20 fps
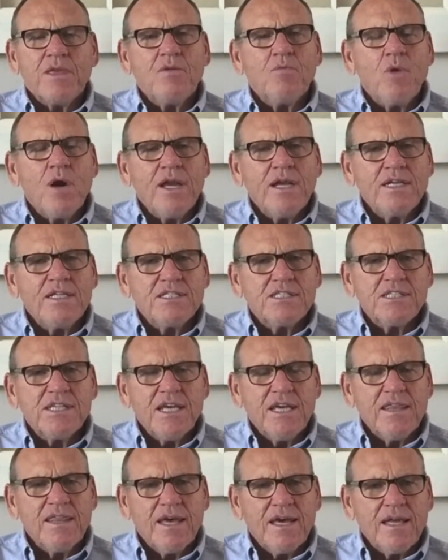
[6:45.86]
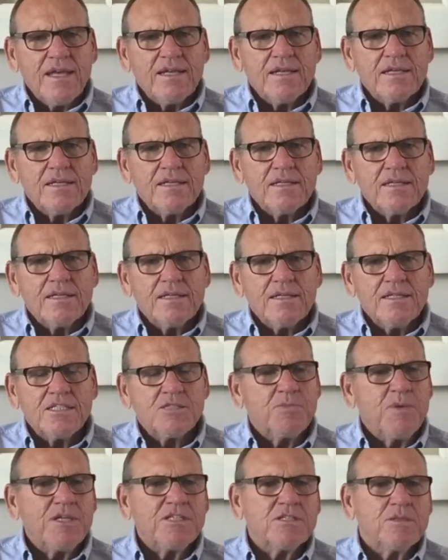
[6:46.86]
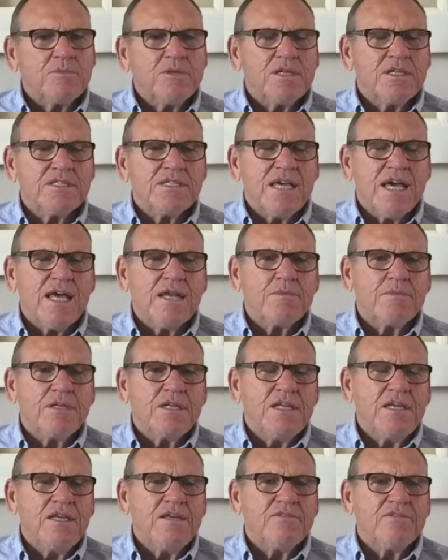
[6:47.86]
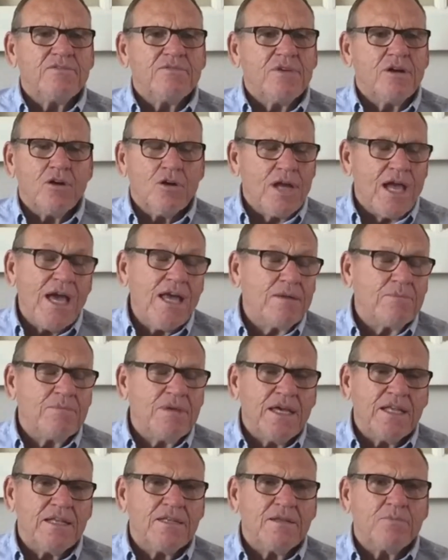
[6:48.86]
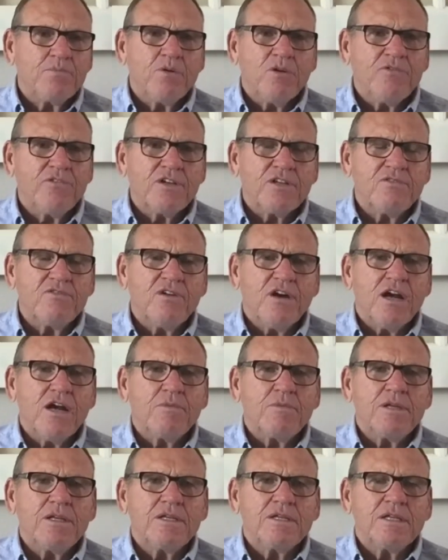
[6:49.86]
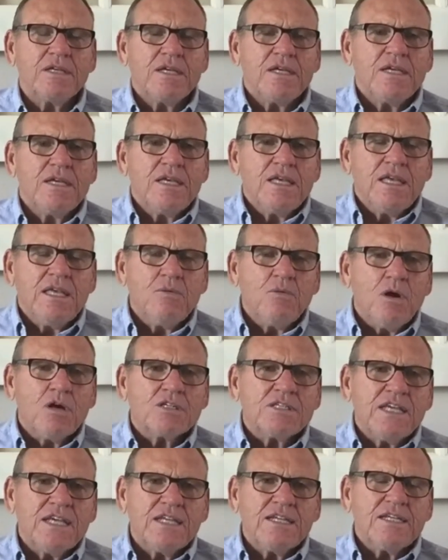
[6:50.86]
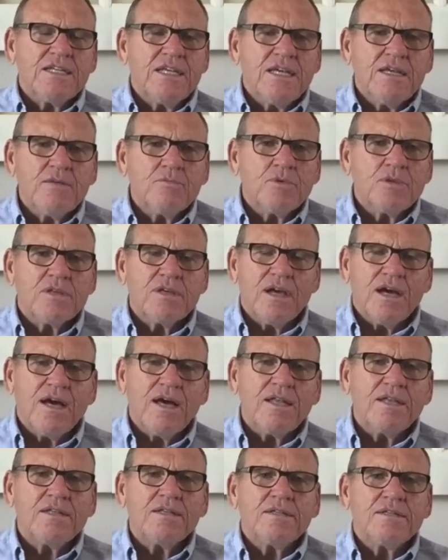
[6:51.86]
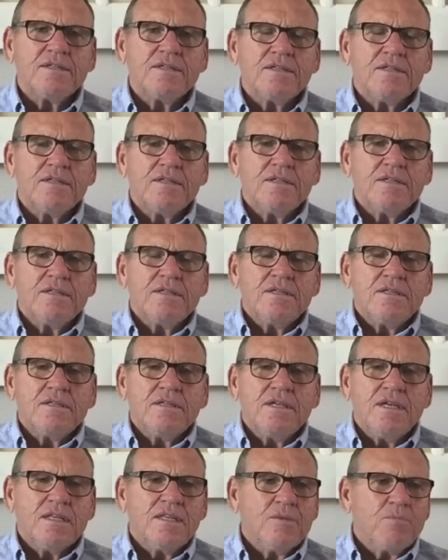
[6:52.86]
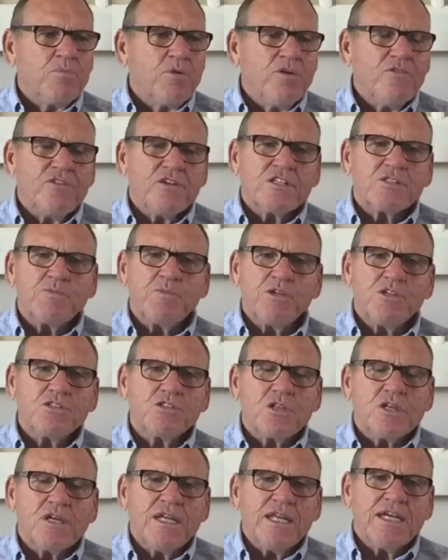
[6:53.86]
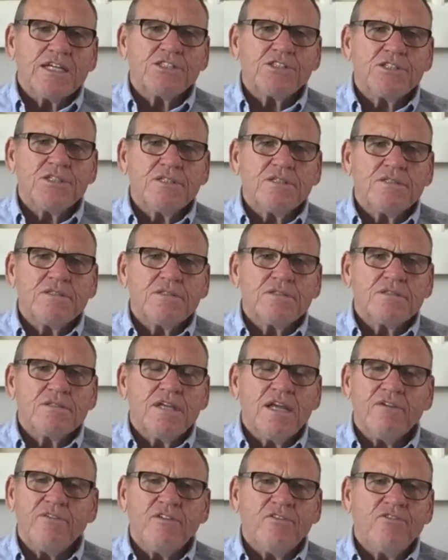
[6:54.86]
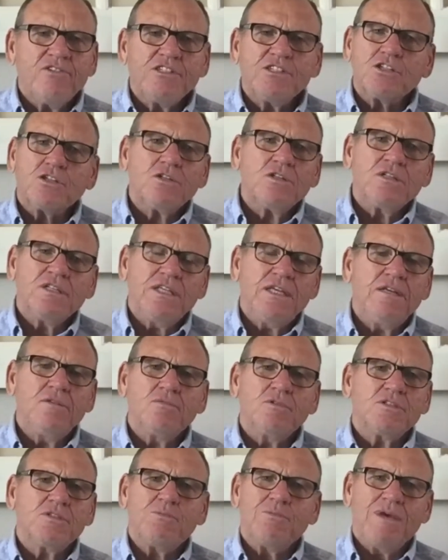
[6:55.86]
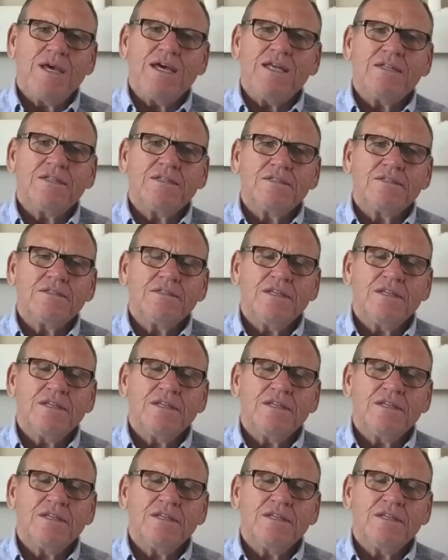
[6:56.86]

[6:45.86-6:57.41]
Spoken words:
And why did he say that? Especially because Adam had the perfect environment. He walked hand in hand with God. He had the perfect spiritual connection. Every physical need was met.